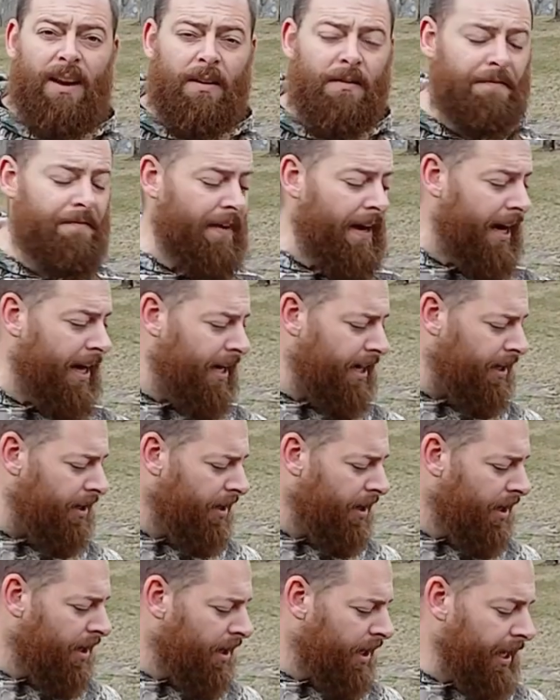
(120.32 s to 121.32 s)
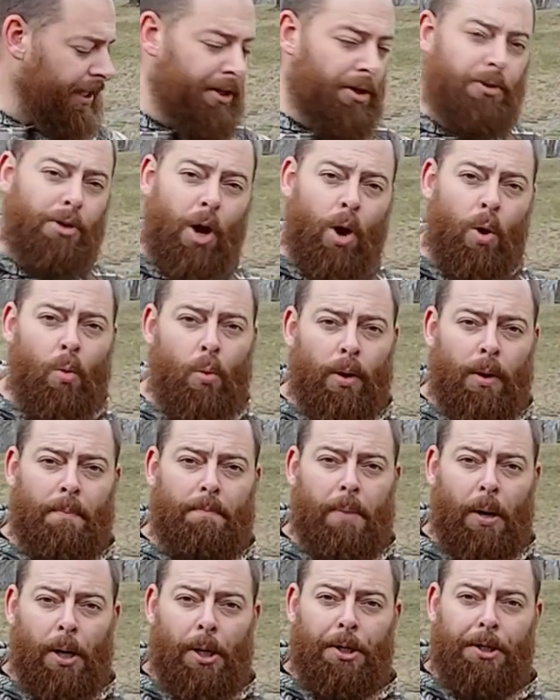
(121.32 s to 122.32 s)
on fire, and you don't want to
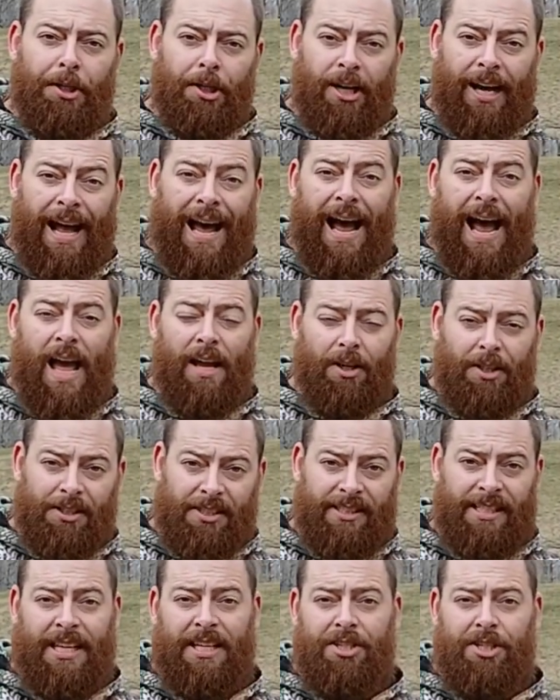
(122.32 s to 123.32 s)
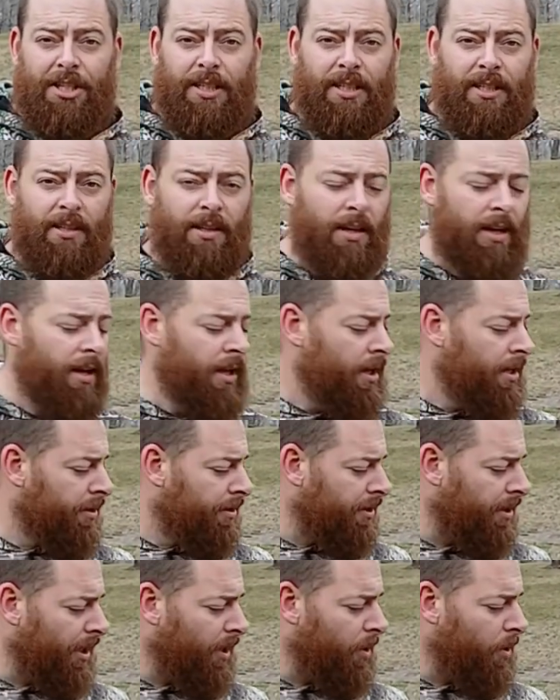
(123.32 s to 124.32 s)
burn your hide or singe it.
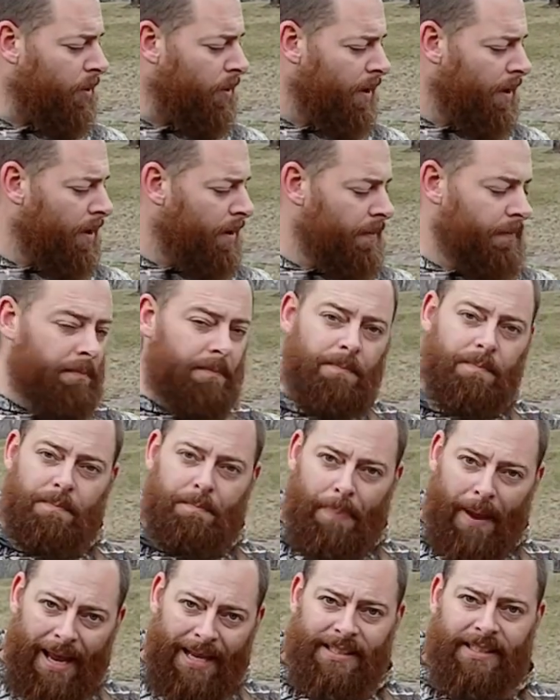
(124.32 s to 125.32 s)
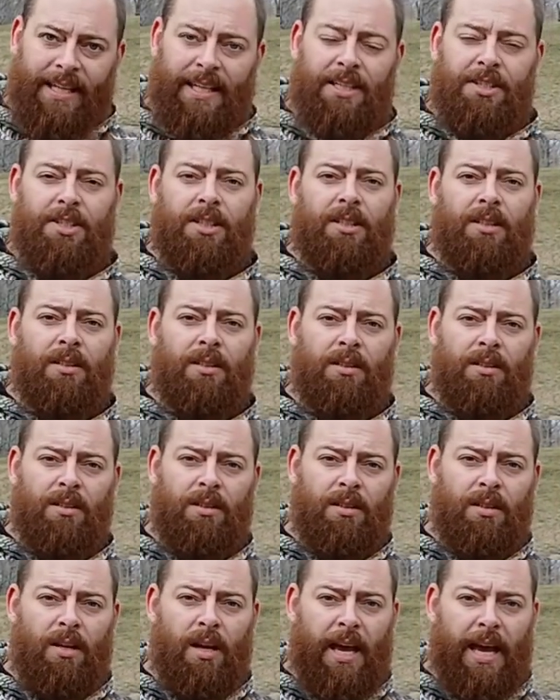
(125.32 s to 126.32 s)
So pay attention
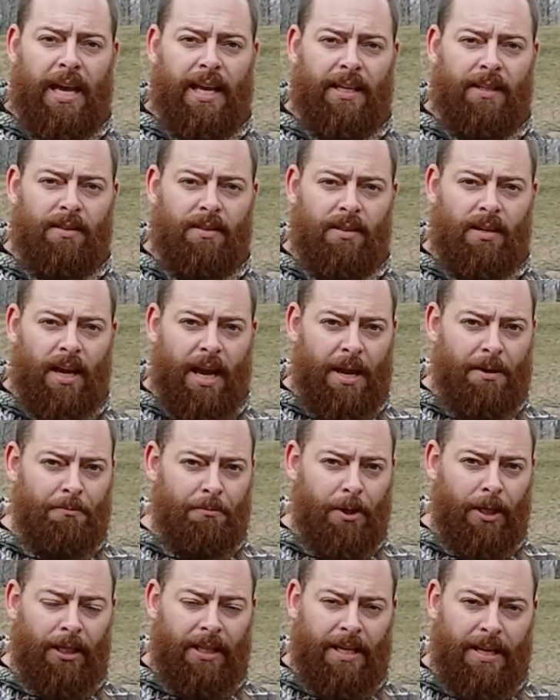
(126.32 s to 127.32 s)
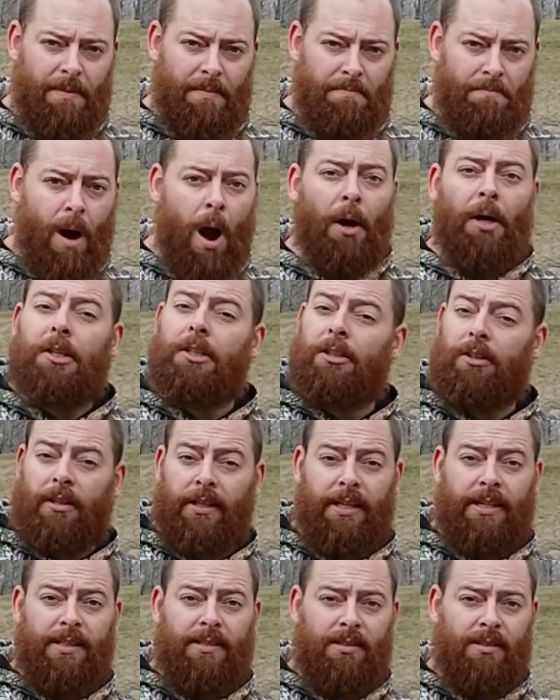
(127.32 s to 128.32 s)
and really monitor
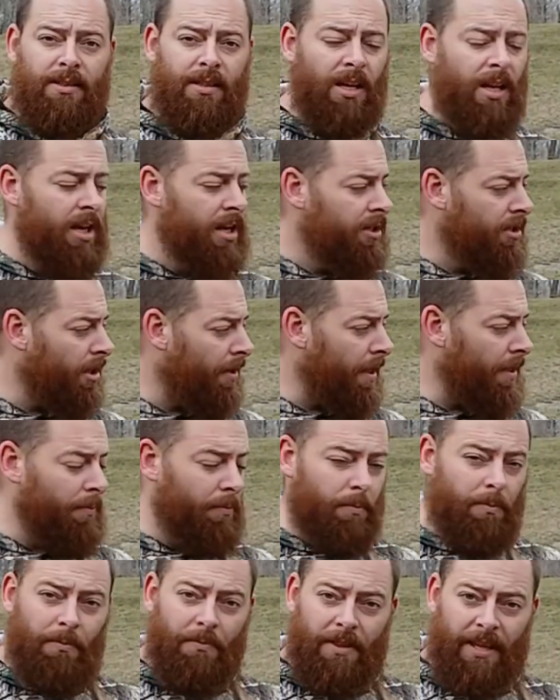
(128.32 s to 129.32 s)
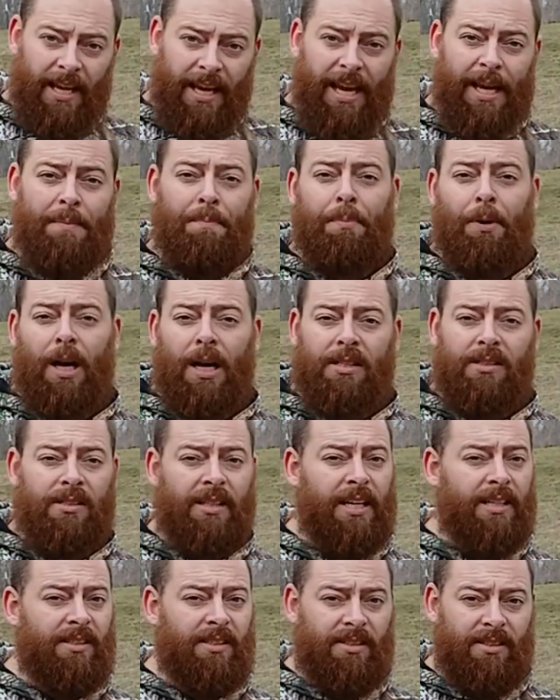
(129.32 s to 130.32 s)
this so that the end
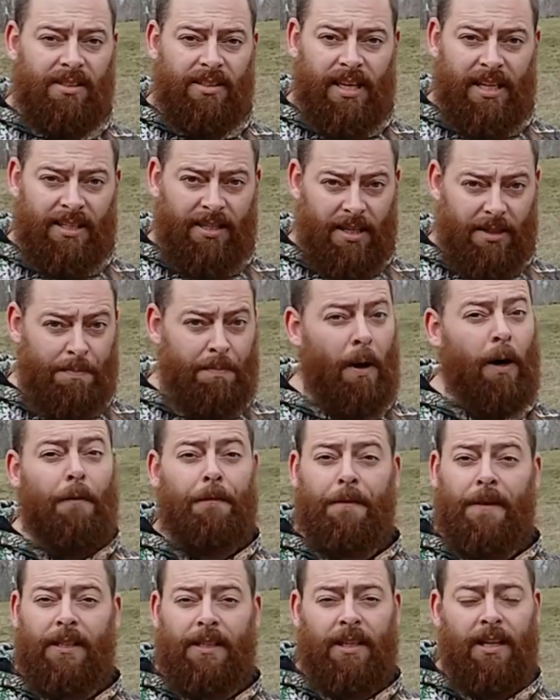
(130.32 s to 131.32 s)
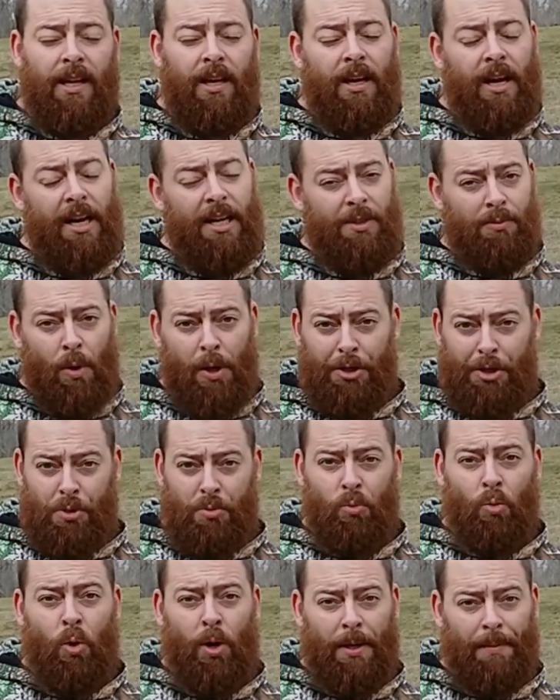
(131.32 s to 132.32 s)
process is perfect and is what you
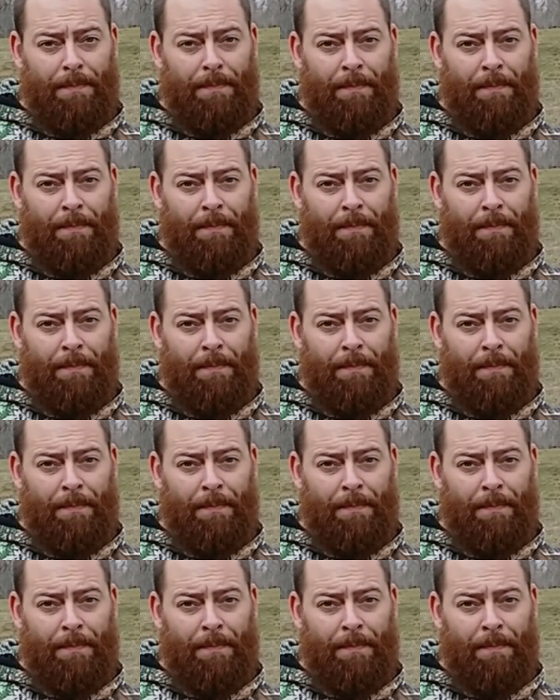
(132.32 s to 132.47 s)
want.